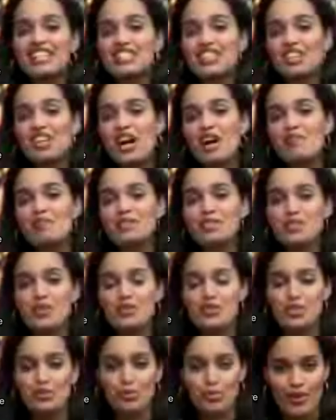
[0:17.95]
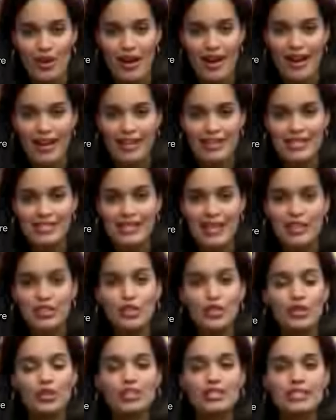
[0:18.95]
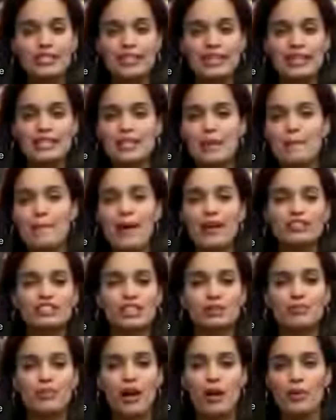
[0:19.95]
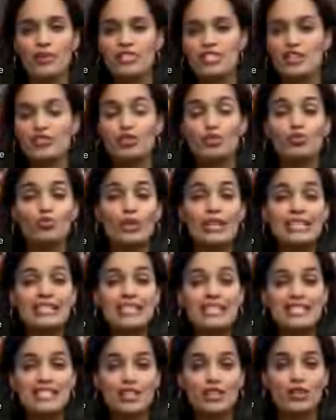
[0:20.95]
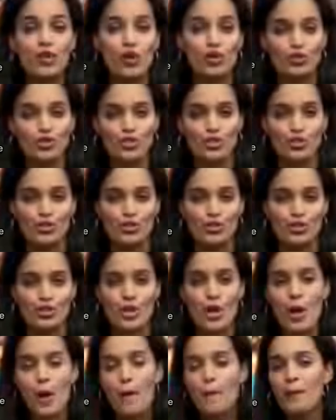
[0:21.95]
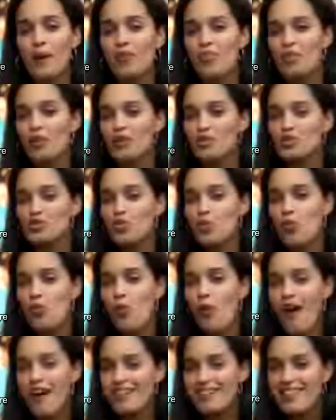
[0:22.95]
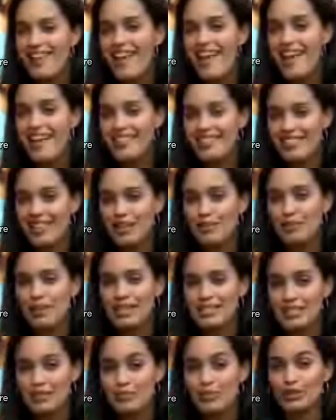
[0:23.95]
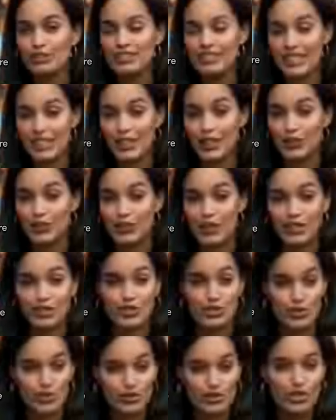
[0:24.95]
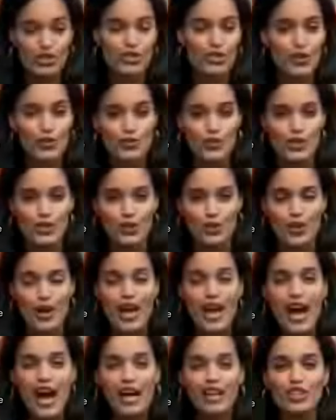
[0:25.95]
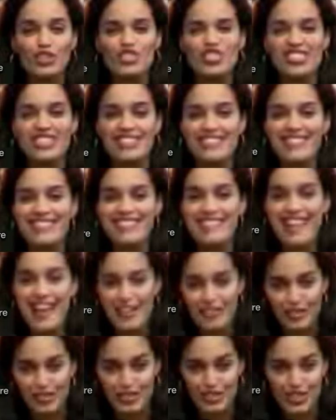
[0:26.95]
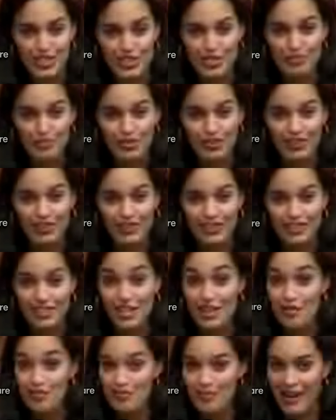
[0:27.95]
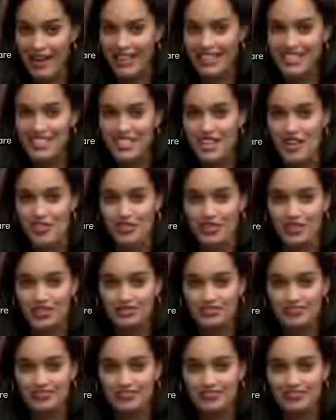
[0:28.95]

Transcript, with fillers: It should come as no surprise that New York City is a melting pot with several races and cultures, but there's one ethnic mix in particular that truly shows you how you should never judge a book by its cover.